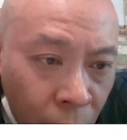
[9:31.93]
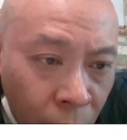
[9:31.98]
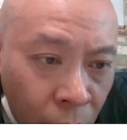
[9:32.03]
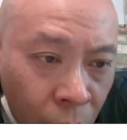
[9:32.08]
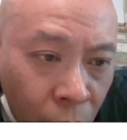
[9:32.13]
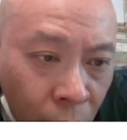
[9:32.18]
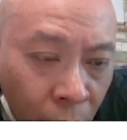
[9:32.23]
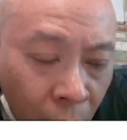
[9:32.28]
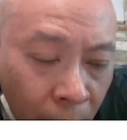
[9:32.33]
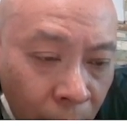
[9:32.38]

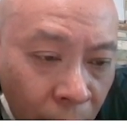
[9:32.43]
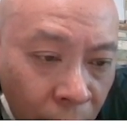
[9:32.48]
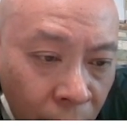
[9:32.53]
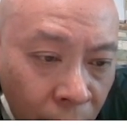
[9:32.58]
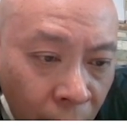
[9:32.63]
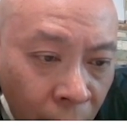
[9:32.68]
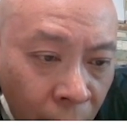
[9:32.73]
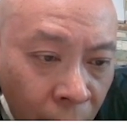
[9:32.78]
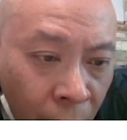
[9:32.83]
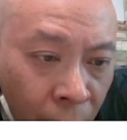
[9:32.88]
So that
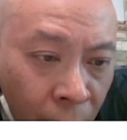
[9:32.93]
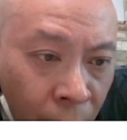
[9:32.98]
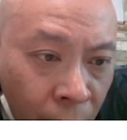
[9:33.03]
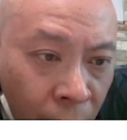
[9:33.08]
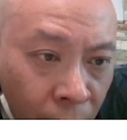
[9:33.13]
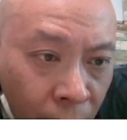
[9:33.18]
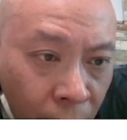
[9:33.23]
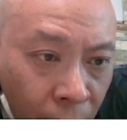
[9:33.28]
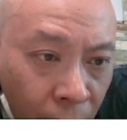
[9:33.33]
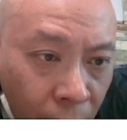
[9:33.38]

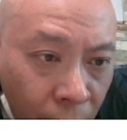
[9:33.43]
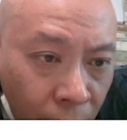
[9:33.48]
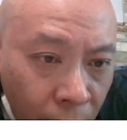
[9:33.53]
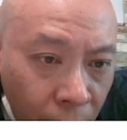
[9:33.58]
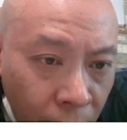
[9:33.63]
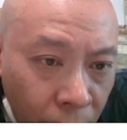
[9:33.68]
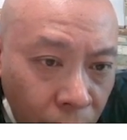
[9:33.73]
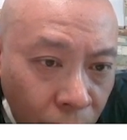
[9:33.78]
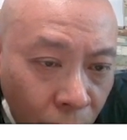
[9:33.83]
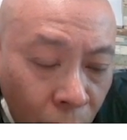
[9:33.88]
means
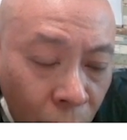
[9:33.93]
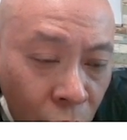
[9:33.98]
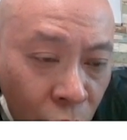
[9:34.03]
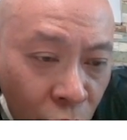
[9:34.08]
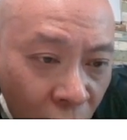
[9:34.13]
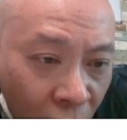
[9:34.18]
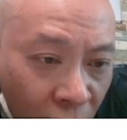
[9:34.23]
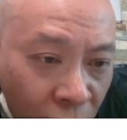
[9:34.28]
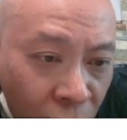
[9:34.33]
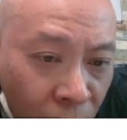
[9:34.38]
for
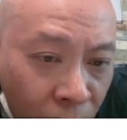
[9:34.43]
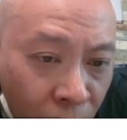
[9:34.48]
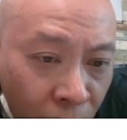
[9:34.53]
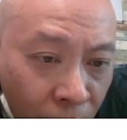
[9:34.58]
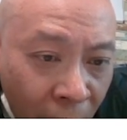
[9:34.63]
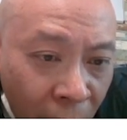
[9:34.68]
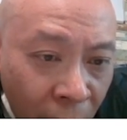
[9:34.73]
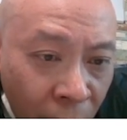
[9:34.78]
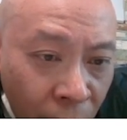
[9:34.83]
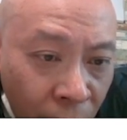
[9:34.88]
charging the
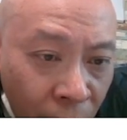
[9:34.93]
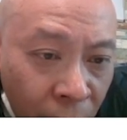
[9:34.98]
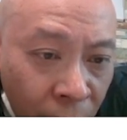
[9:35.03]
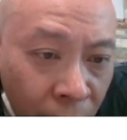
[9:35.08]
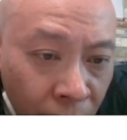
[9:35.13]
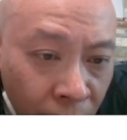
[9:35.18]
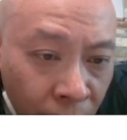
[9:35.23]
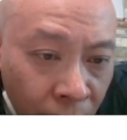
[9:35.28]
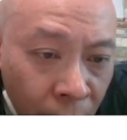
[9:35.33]
battery,